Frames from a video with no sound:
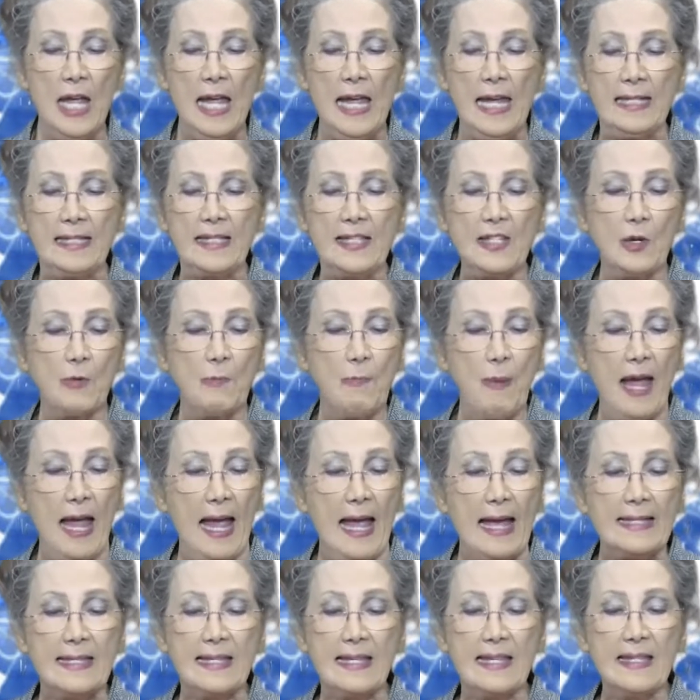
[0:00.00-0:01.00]
It
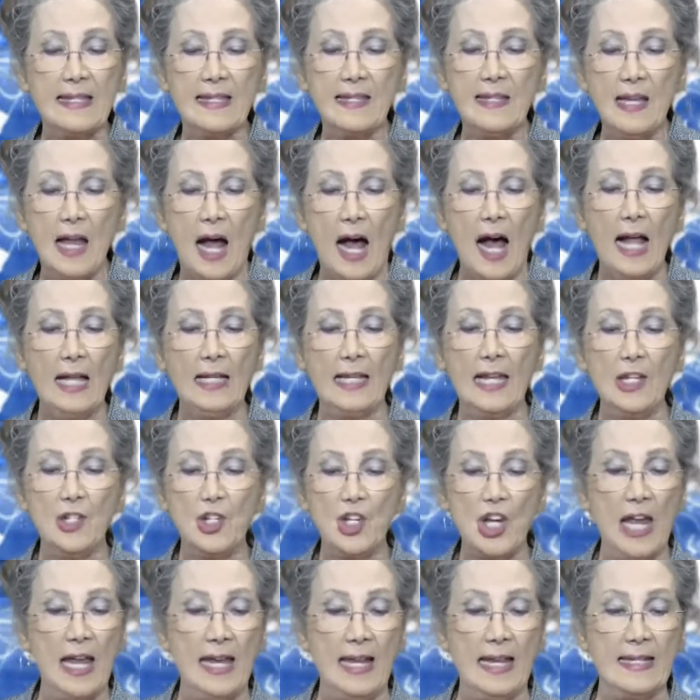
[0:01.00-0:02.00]
surpasses
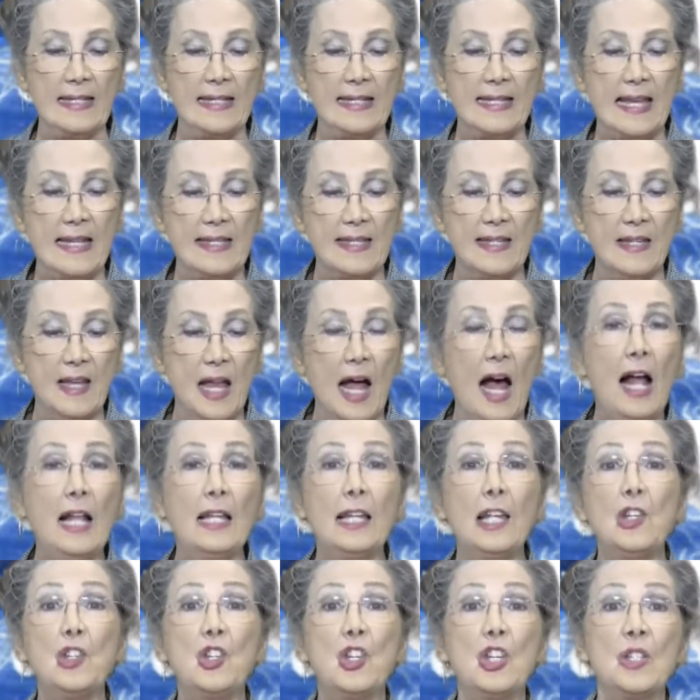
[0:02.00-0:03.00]
knowledge, and it says
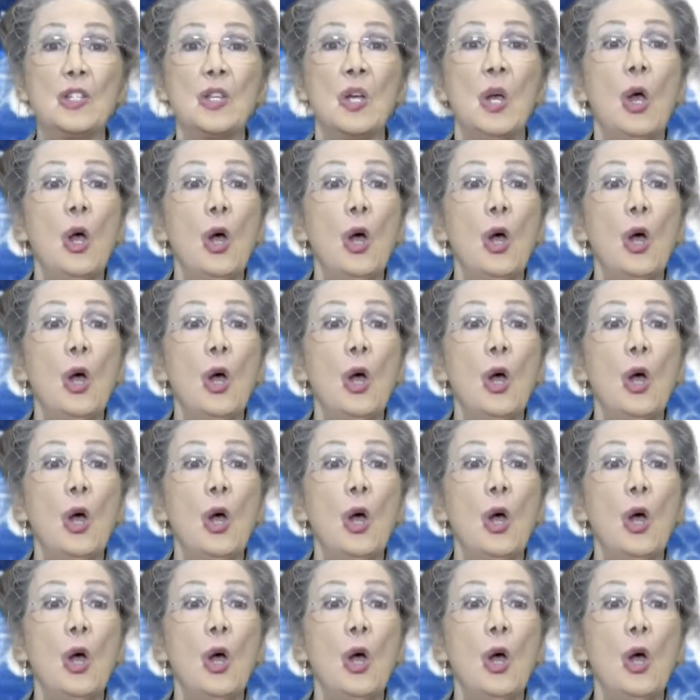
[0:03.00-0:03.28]
knowledge is